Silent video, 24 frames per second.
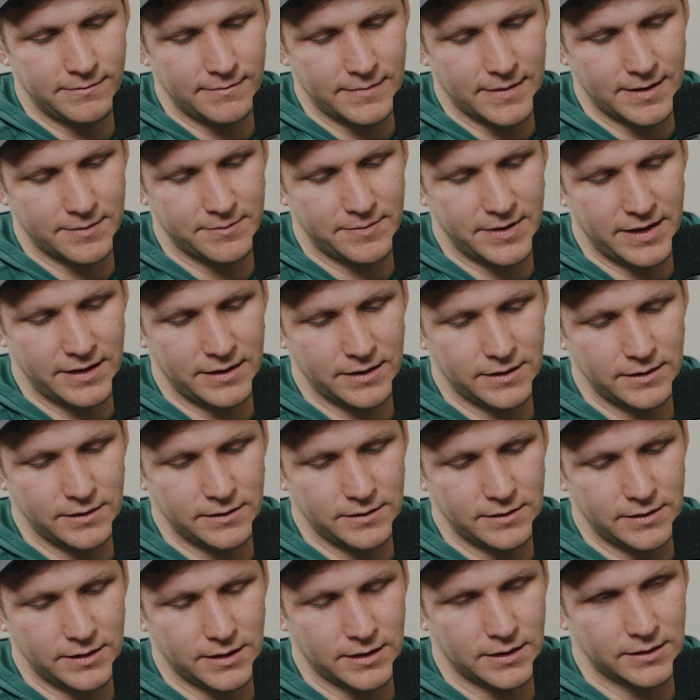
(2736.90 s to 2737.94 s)
I've been
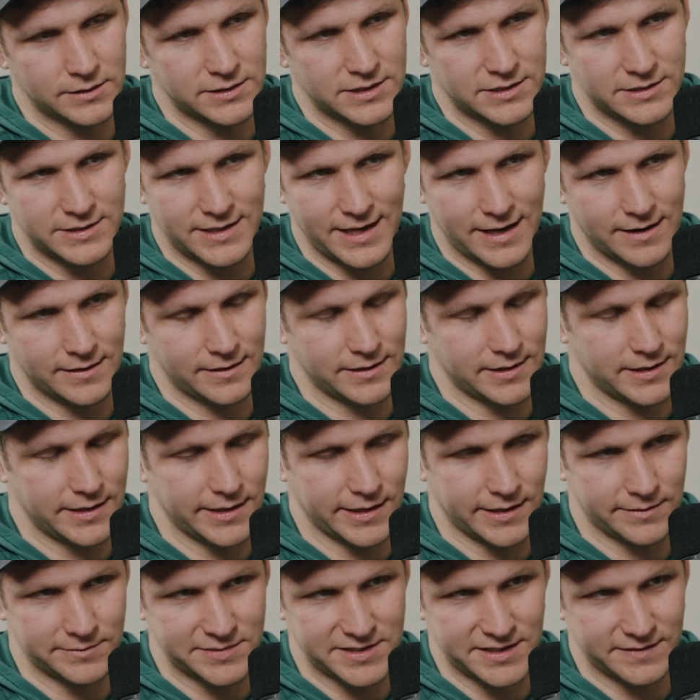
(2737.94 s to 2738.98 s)
just down in the
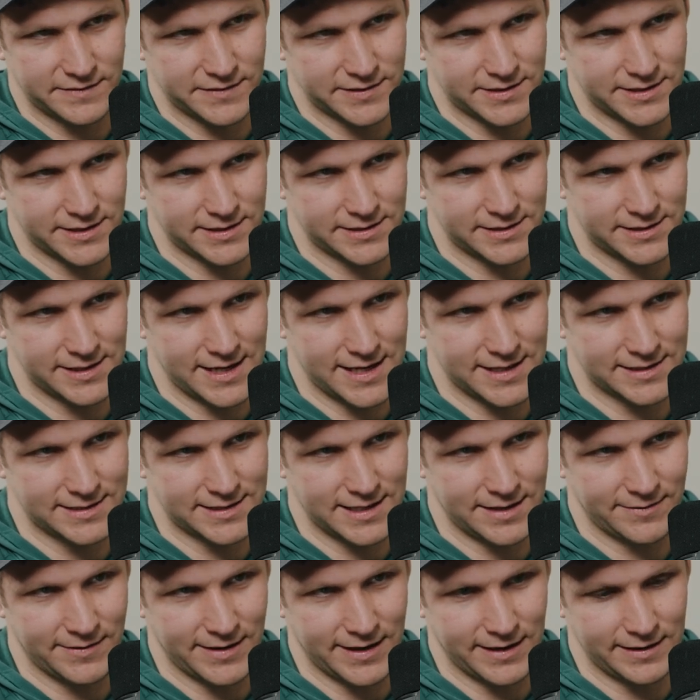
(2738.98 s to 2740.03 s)
dumps ever since last
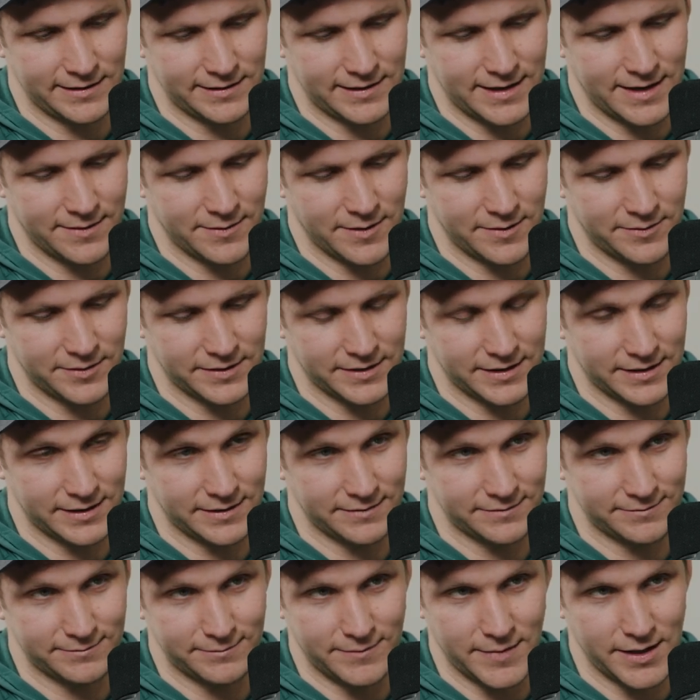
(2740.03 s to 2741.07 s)
time I came up with
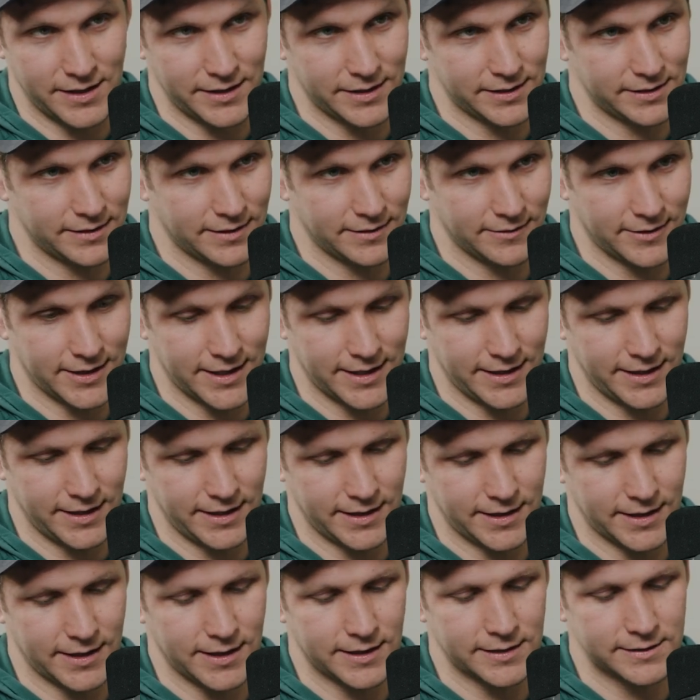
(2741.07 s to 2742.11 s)
$1 million
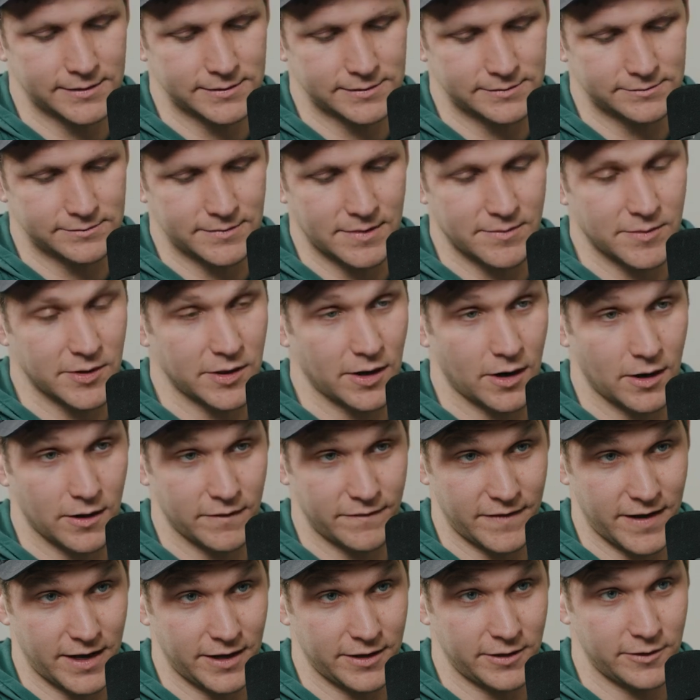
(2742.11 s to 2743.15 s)
idea. Remember the R
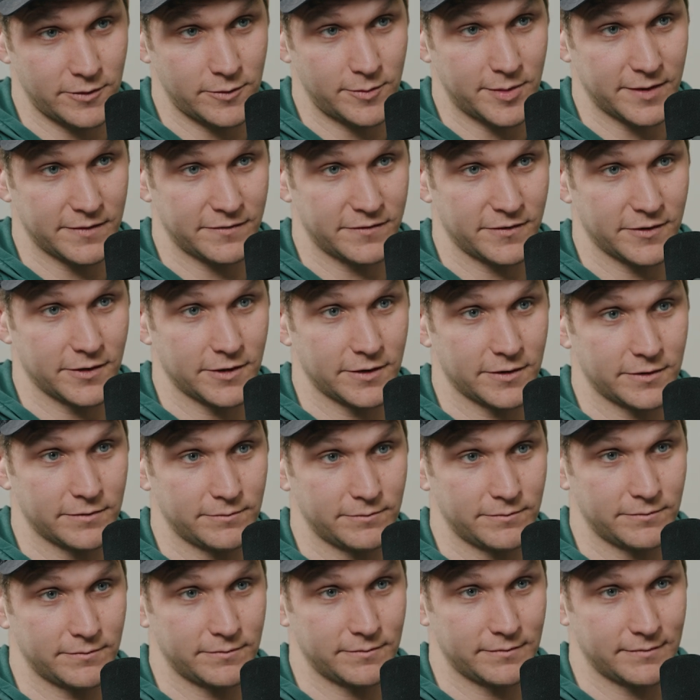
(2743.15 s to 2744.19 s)
value, but for
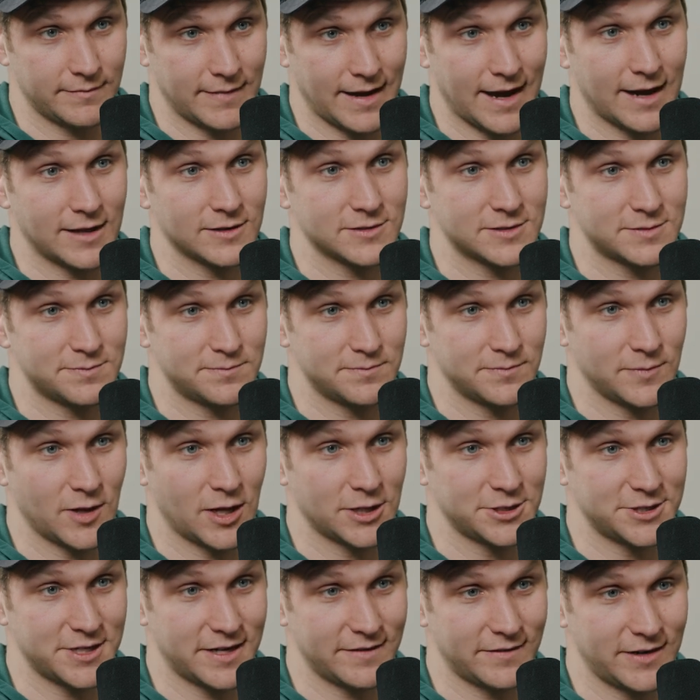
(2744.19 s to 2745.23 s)
house
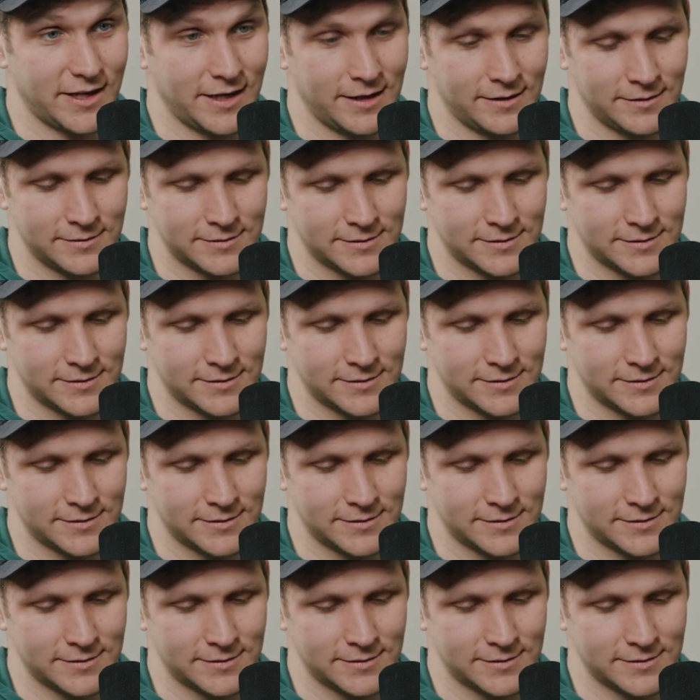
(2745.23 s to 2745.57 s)
longevity.